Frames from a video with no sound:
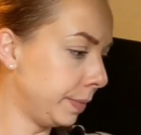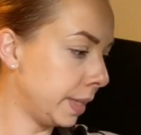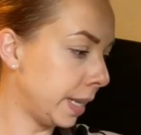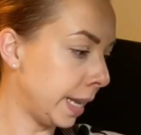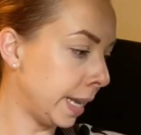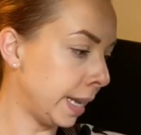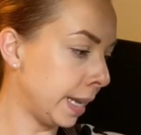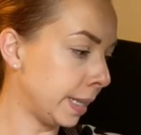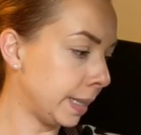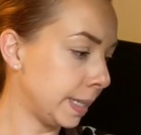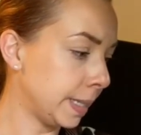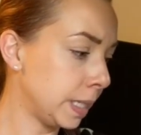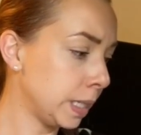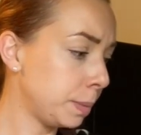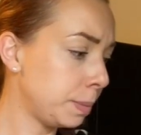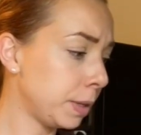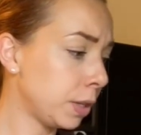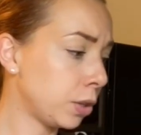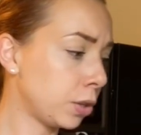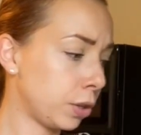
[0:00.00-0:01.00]
And this has
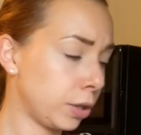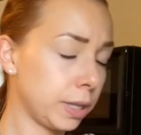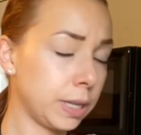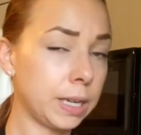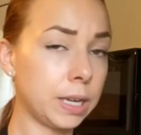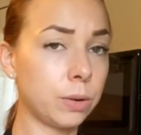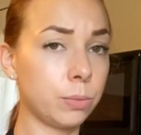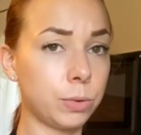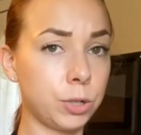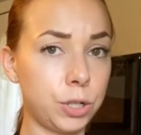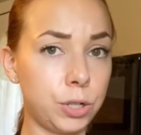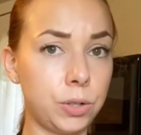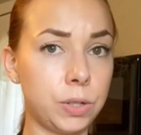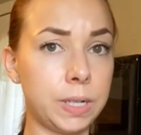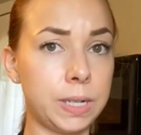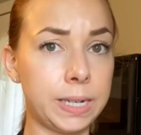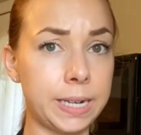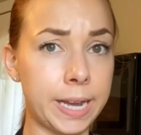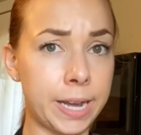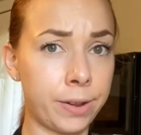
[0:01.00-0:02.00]
been cooking and
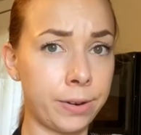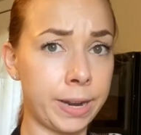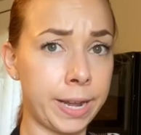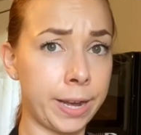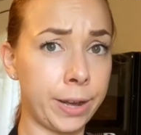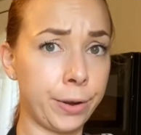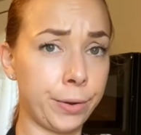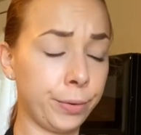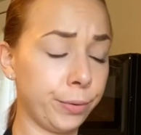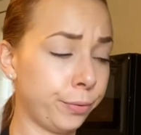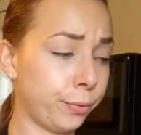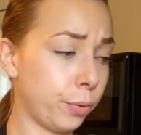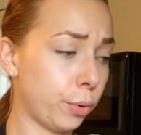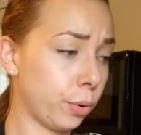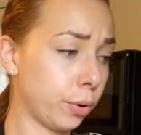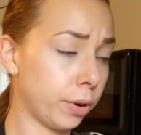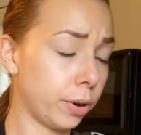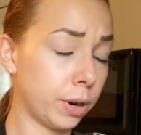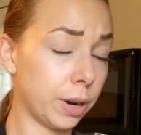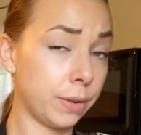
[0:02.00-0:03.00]
reducing down now
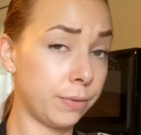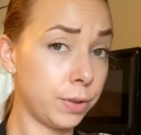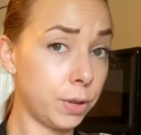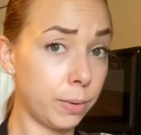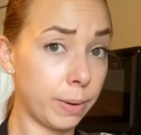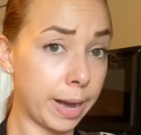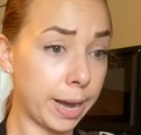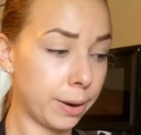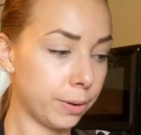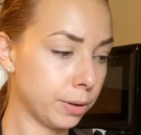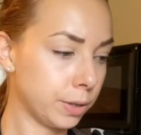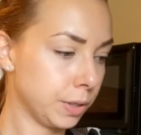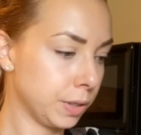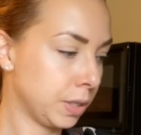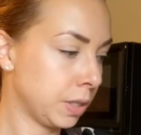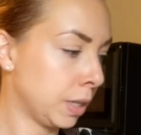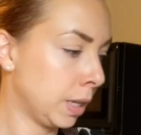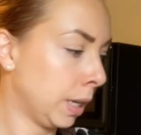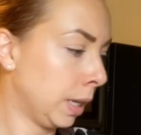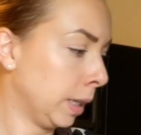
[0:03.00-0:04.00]
for a few
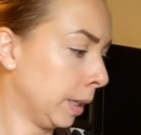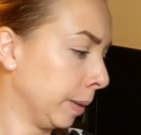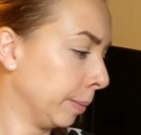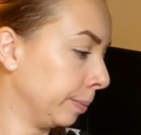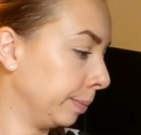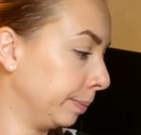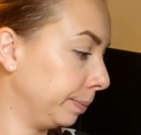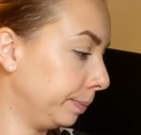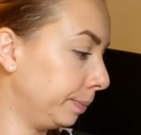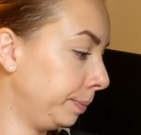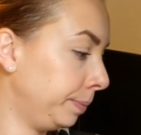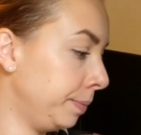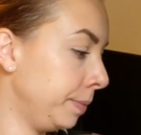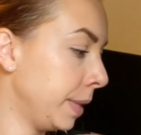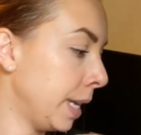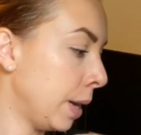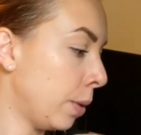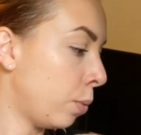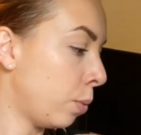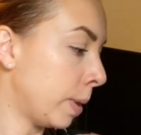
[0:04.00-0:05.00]
hours.
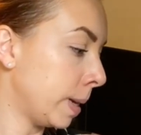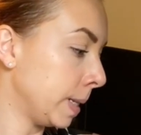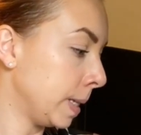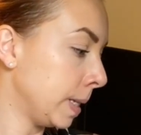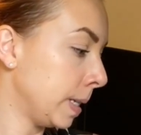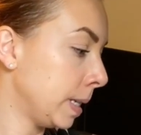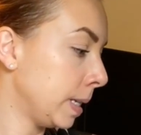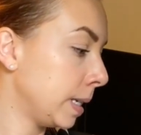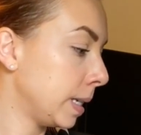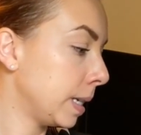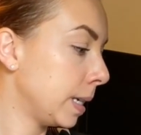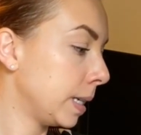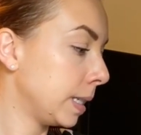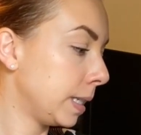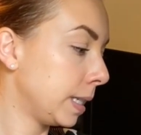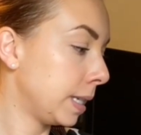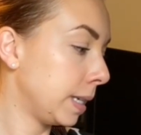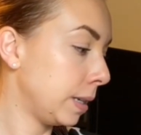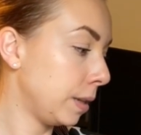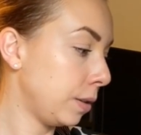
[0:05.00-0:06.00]
It wasn't
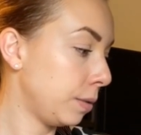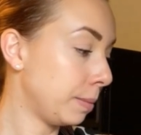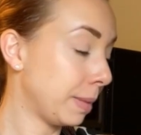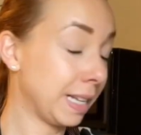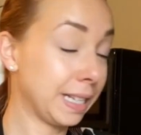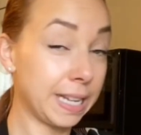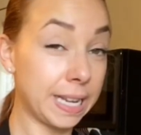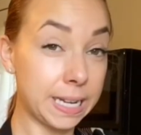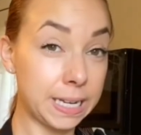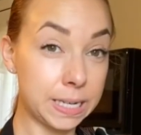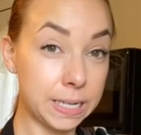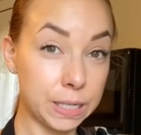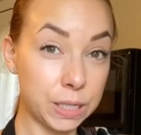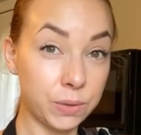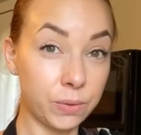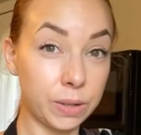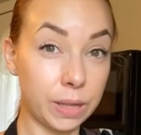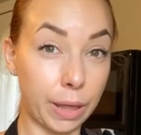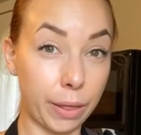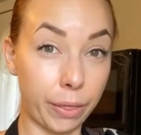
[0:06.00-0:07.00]
to my likeness
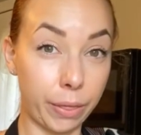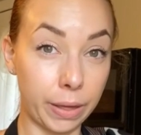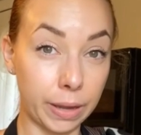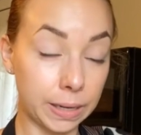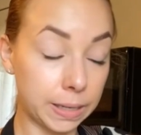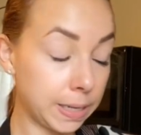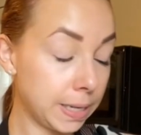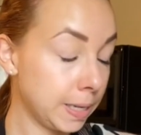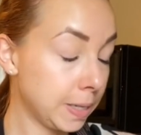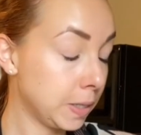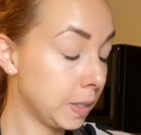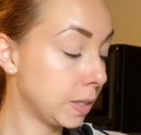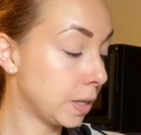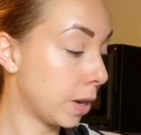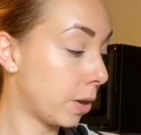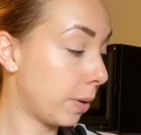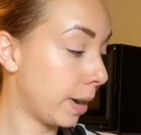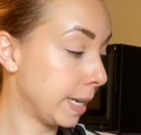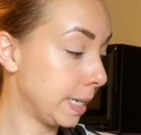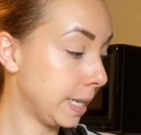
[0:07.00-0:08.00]
for the thickness, so
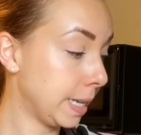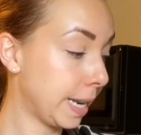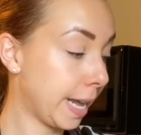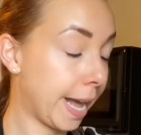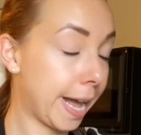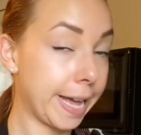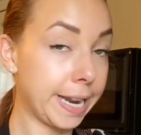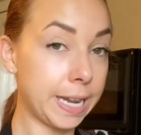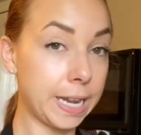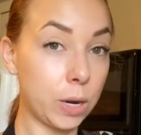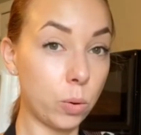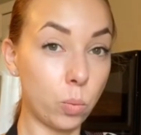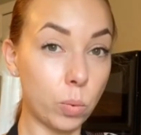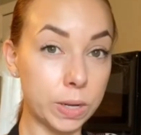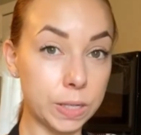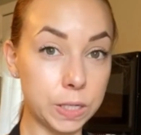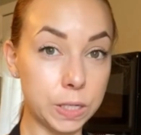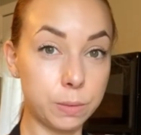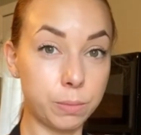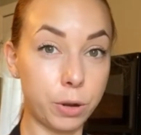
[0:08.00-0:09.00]
I did add in
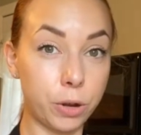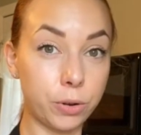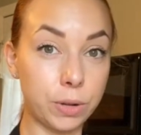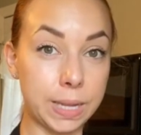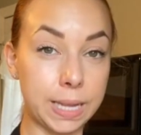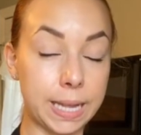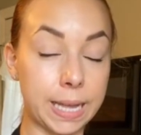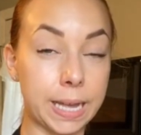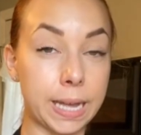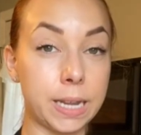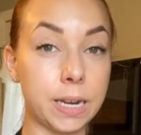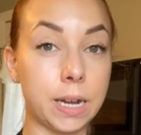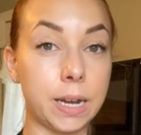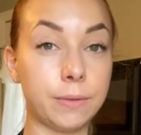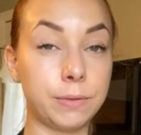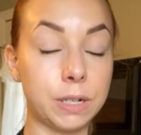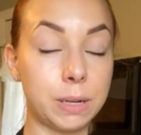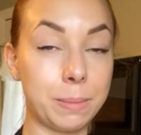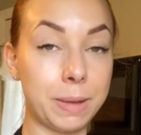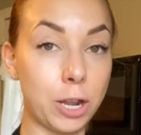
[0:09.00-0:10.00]
1 small can of
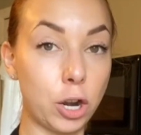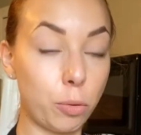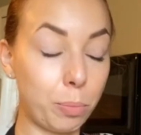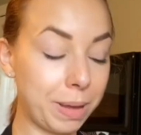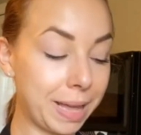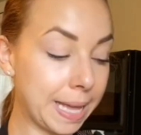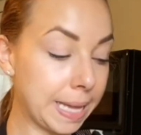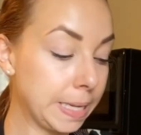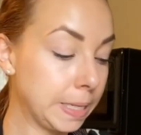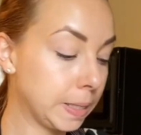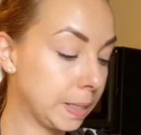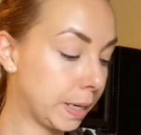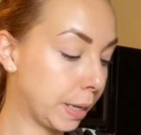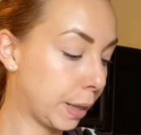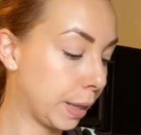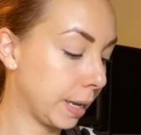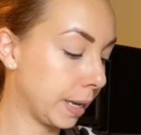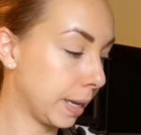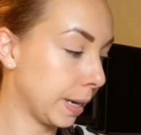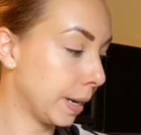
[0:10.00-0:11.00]
tomato paste to
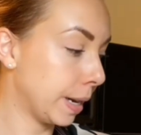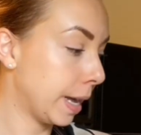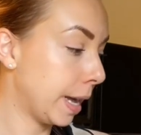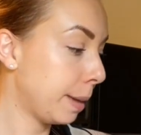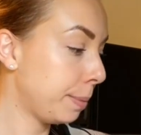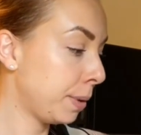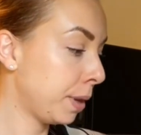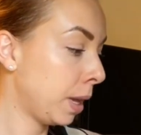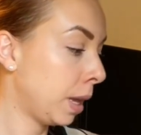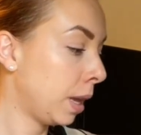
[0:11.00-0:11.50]
thicken it up.